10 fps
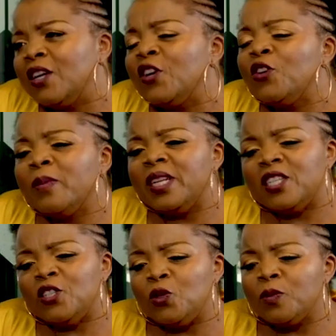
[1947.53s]
You
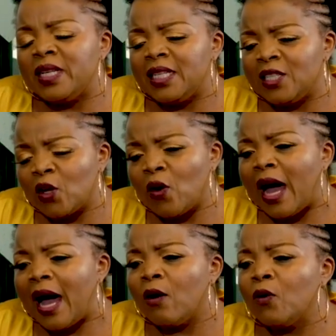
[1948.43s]
mentioned 2 minutes ago
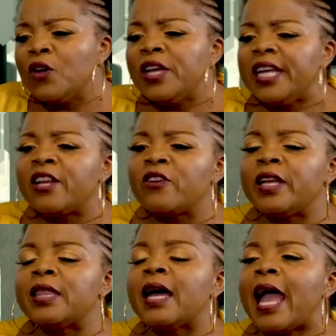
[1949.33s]
how
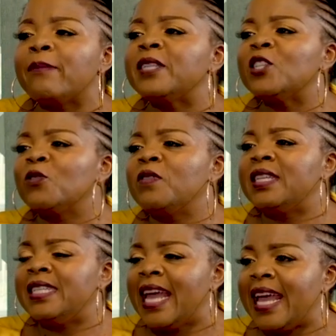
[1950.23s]
the absence of the
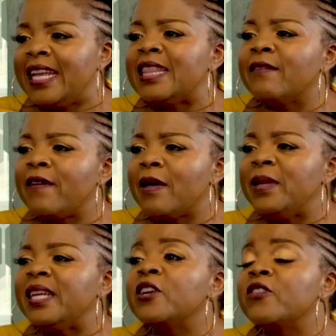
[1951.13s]
dad in the
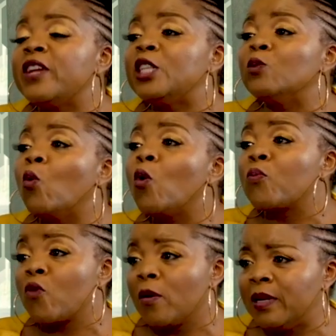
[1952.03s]
family creates more
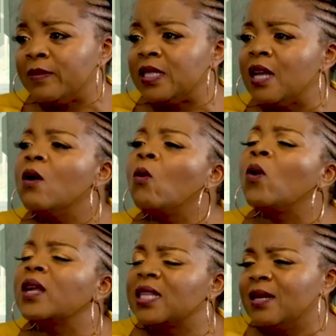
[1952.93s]
problems.
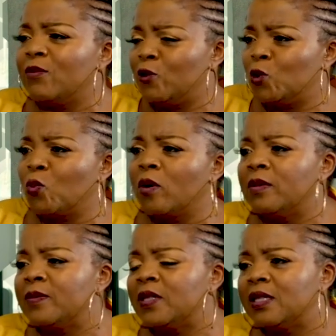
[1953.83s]
What are some of those
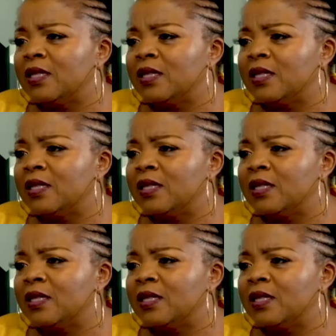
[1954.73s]
problems?